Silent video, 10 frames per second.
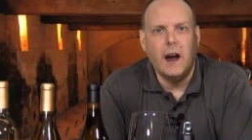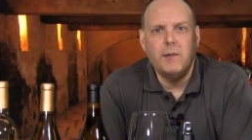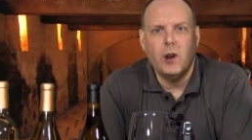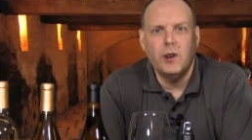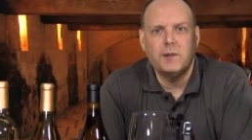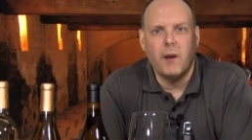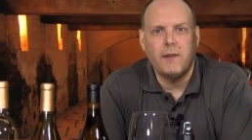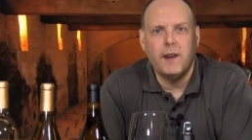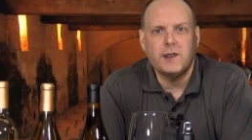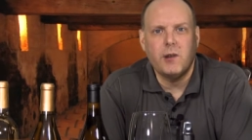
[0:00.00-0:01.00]
I'm your host,
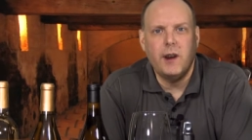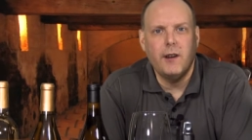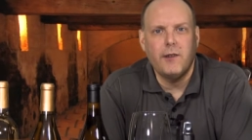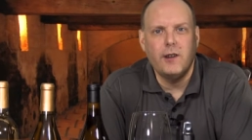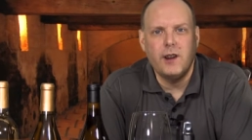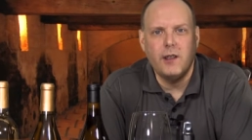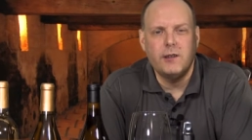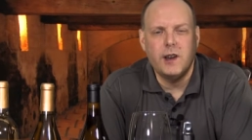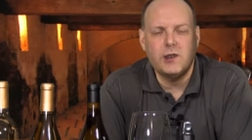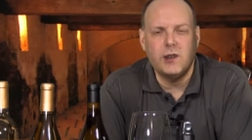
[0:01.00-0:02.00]
Mark Fusco, here for another
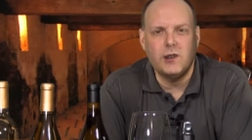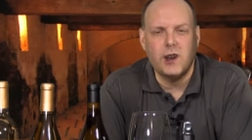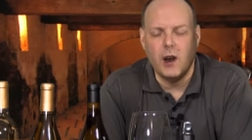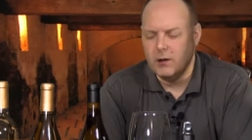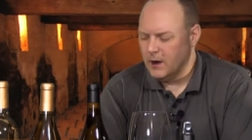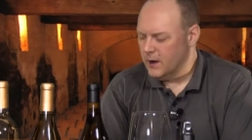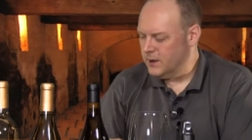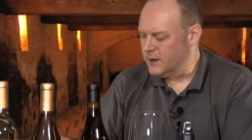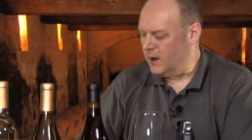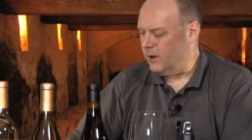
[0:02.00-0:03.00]
edition of the show.
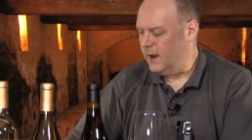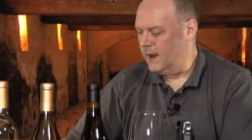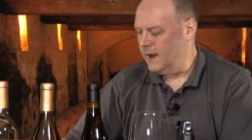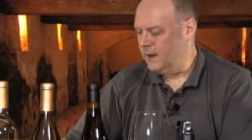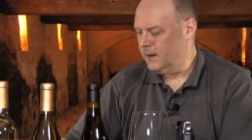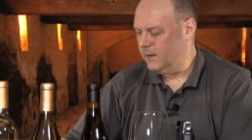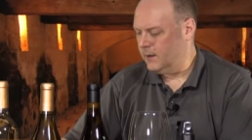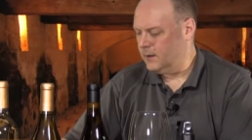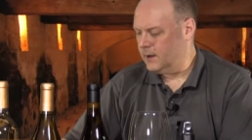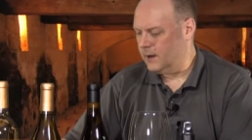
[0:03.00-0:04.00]
So uh, I'm
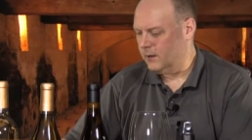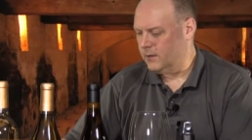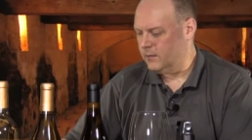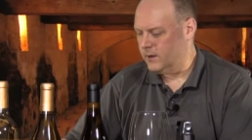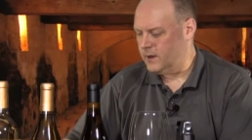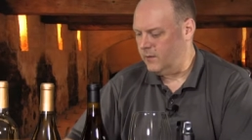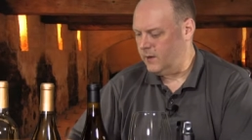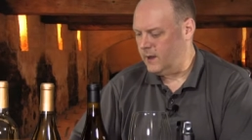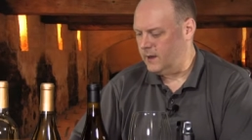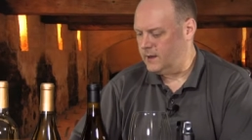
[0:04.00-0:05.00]
going to take a look see
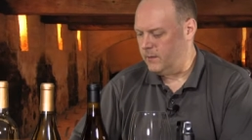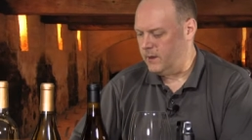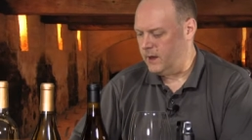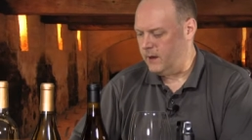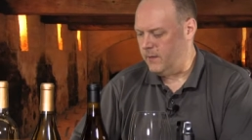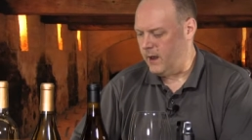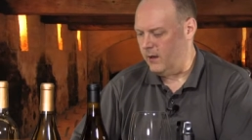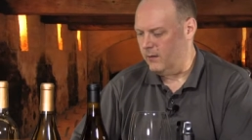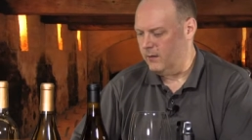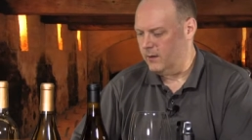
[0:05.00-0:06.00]
when they sent me the
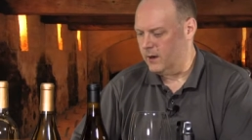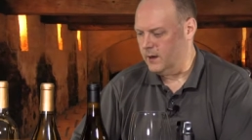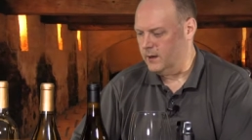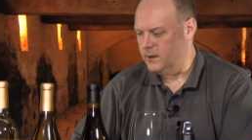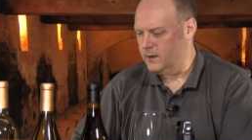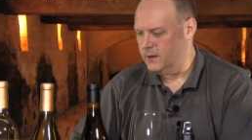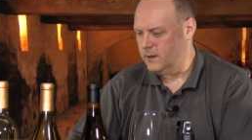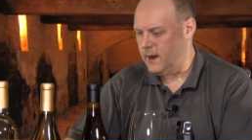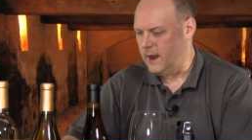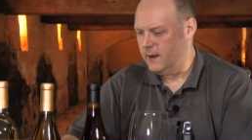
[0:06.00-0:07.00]
email because,
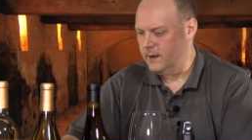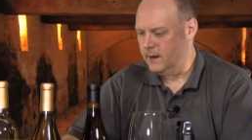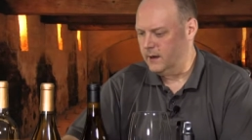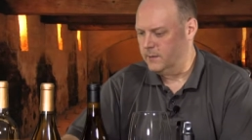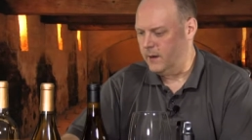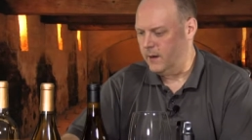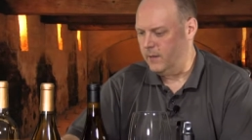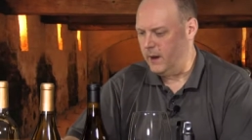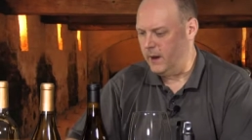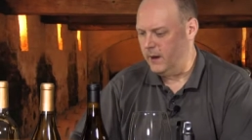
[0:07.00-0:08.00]
yeah, it's been a
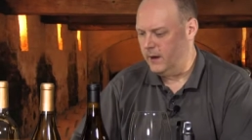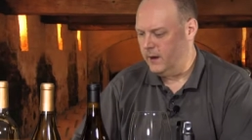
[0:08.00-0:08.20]
minute.